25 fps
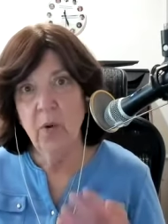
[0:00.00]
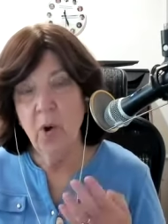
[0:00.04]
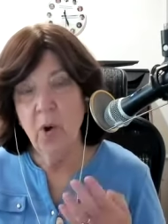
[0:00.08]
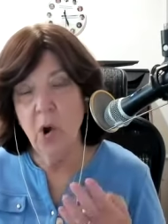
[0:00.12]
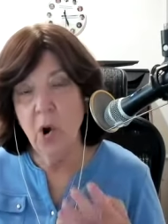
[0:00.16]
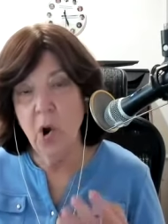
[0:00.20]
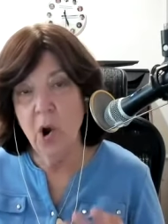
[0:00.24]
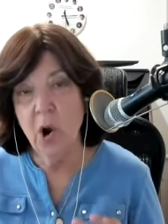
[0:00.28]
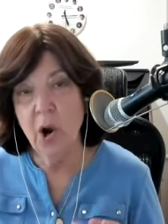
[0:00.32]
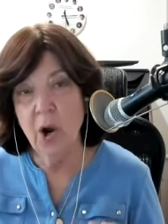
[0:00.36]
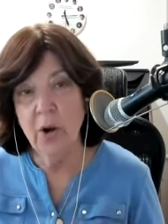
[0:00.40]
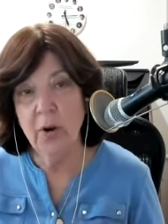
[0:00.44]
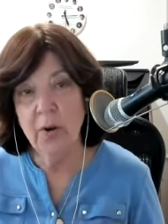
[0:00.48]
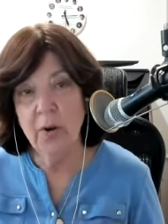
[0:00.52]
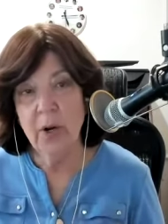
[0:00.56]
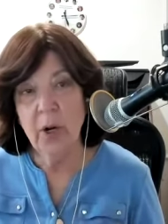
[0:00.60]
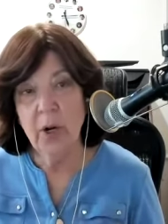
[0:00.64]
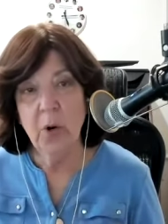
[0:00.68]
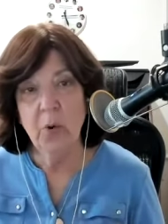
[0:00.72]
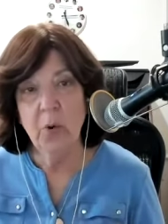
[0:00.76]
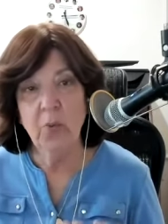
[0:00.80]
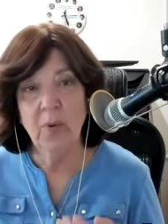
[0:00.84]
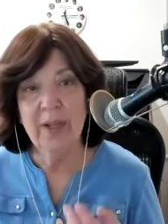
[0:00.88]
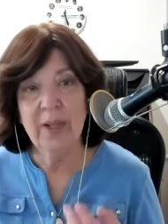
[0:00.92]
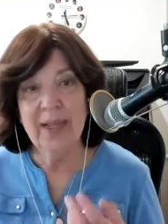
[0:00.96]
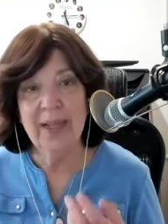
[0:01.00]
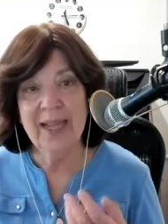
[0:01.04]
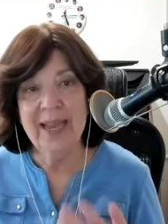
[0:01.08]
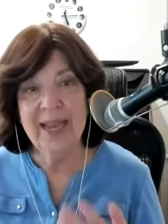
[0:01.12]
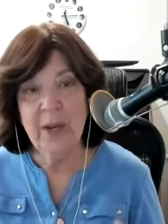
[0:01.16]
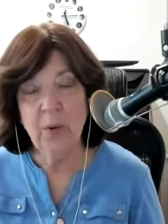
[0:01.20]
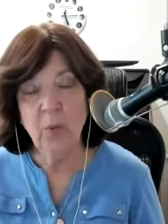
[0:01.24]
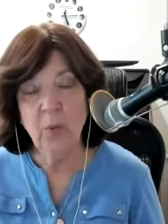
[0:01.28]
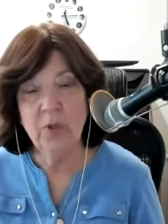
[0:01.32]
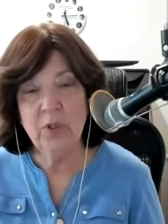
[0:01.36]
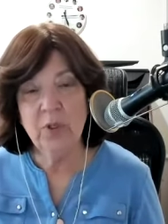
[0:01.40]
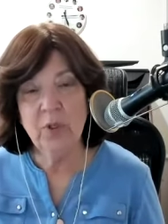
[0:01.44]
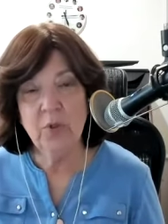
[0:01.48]
R,
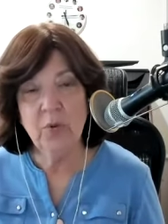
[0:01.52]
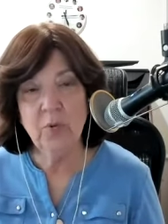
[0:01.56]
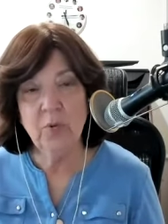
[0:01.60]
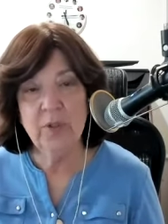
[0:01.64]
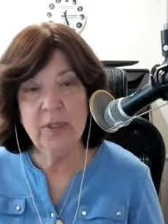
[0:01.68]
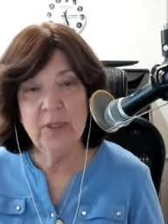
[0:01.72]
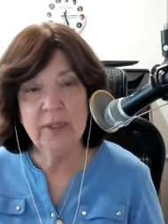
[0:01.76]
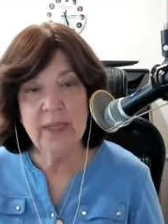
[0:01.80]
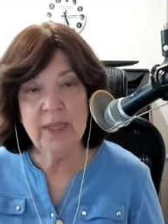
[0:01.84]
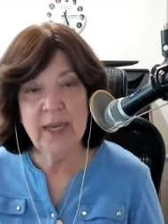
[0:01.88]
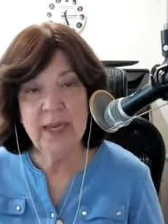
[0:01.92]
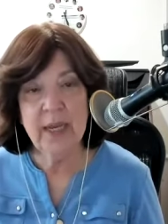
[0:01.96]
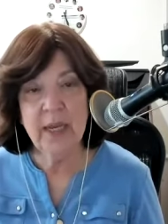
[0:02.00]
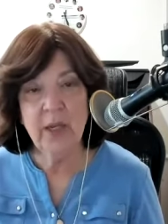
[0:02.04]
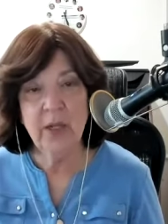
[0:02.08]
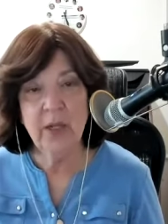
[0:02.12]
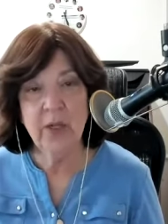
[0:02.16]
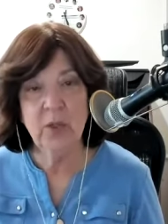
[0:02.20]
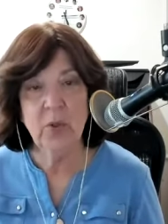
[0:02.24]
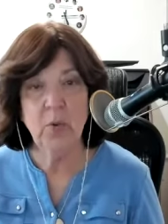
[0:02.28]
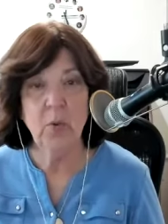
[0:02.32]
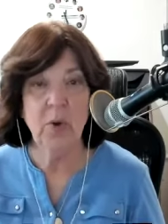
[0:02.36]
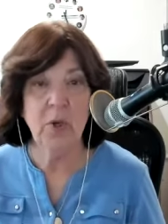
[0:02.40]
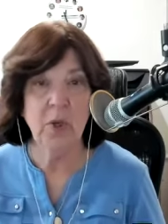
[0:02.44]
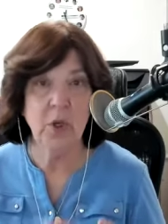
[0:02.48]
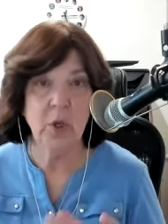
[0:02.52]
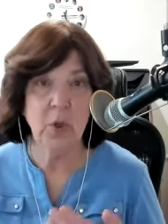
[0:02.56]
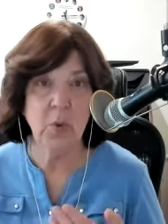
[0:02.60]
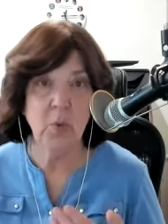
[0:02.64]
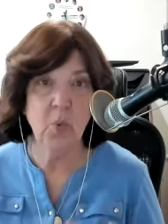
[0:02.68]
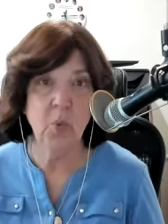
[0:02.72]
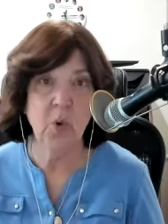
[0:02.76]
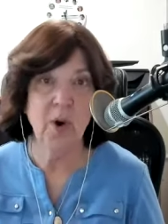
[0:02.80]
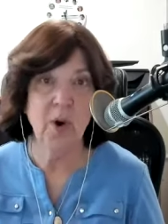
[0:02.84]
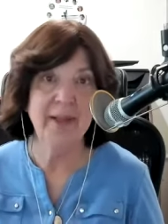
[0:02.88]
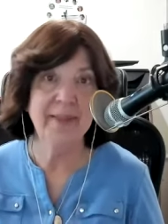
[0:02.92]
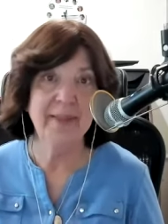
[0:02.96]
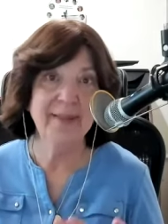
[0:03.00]
relate what schools seek to what you
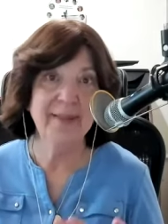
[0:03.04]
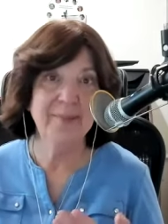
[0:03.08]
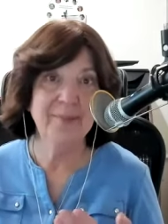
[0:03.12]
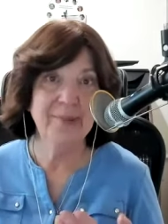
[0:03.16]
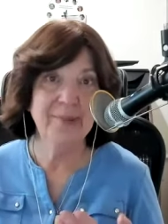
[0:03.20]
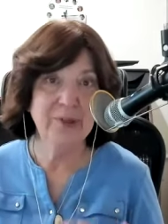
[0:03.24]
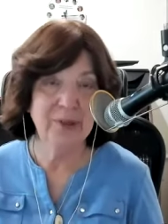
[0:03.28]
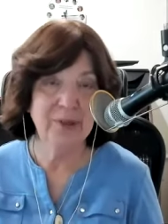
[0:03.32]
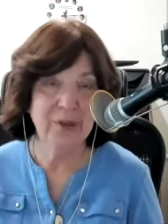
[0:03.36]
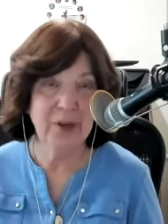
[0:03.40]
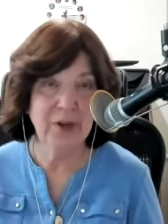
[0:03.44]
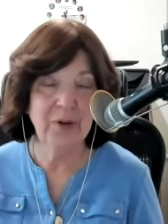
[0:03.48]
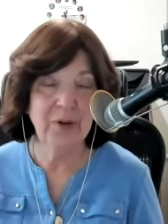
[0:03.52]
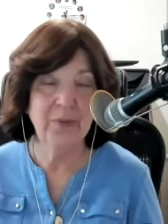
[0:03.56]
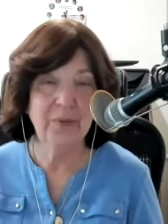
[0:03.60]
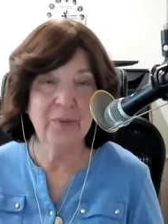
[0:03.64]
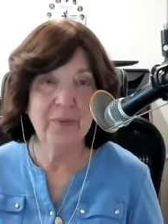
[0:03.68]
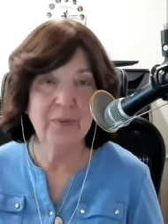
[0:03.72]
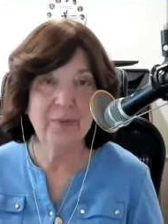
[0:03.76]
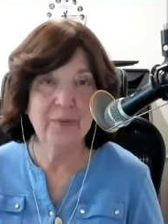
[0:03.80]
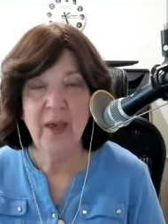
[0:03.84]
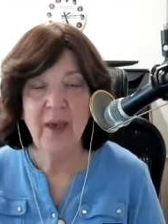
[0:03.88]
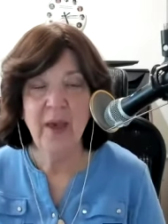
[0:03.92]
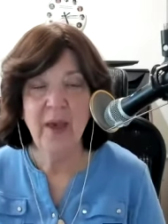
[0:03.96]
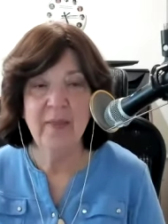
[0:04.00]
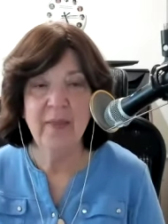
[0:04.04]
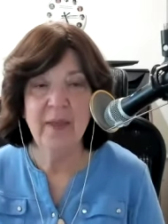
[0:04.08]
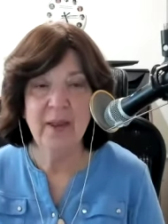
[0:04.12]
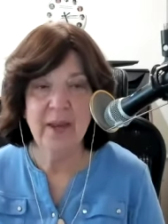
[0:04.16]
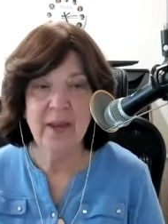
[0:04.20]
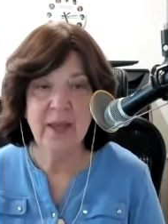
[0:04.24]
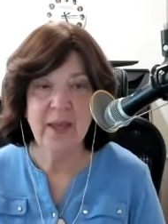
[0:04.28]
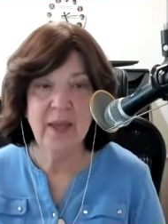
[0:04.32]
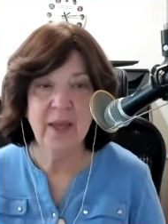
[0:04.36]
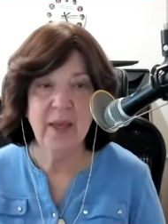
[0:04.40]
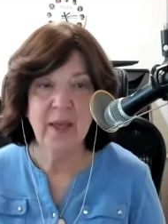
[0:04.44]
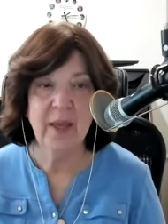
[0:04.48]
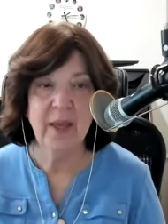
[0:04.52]
want them to know. And then
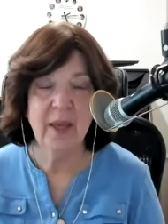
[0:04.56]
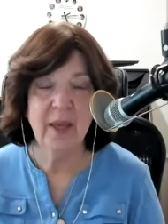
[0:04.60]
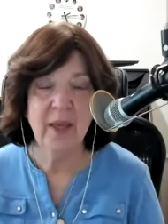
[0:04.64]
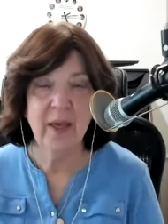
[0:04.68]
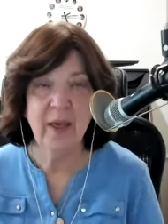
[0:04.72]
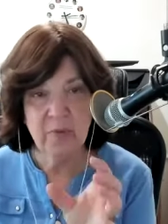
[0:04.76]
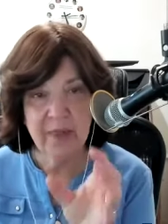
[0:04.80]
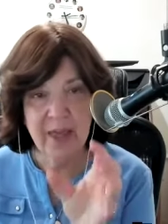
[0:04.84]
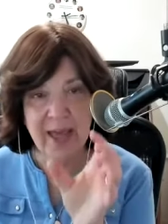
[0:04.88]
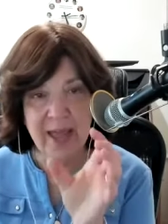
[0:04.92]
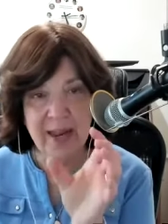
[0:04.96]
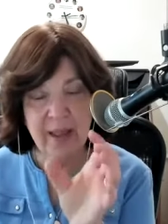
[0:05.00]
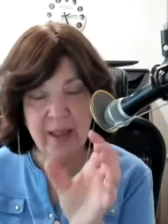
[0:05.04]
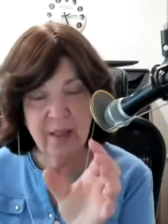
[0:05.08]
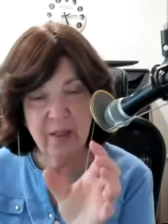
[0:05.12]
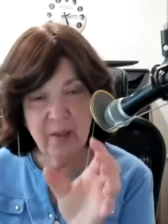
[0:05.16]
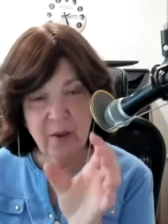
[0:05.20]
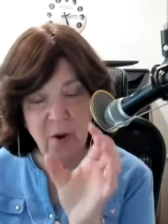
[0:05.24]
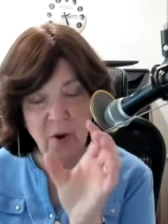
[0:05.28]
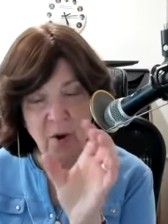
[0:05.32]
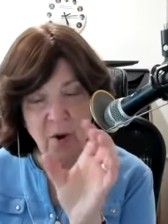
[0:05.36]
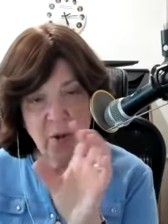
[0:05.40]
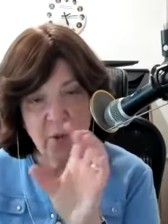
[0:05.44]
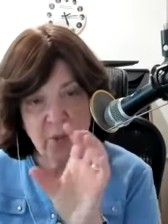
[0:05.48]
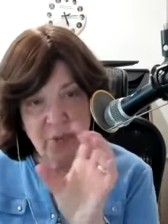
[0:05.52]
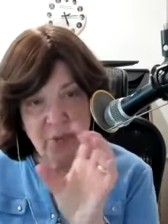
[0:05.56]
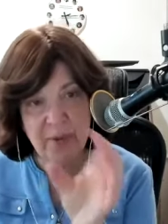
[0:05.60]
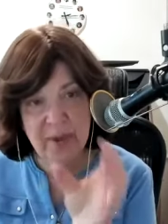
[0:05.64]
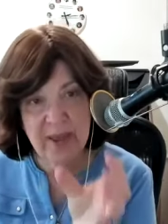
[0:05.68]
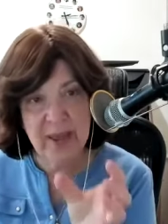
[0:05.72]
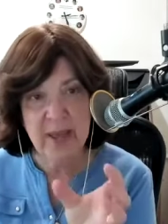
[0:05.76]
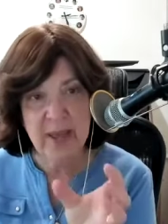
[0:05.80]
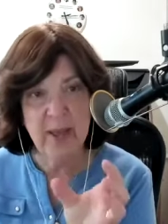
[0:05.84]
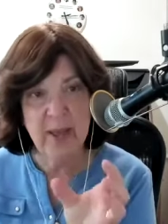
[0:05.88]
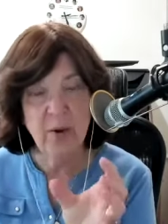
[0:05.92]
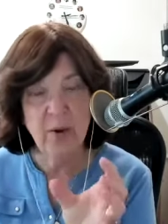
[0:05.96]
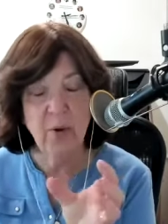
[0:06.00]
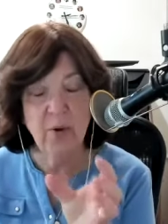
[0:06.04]
E, that all
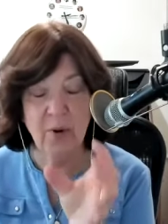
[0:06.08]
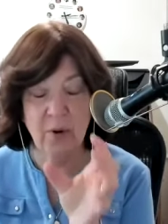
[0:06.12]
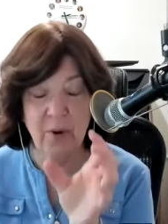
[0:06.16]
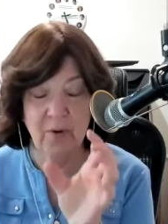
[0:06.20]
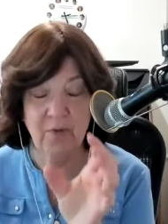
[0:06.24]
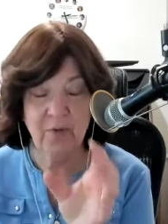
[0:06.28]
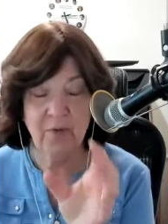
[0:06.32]
three or all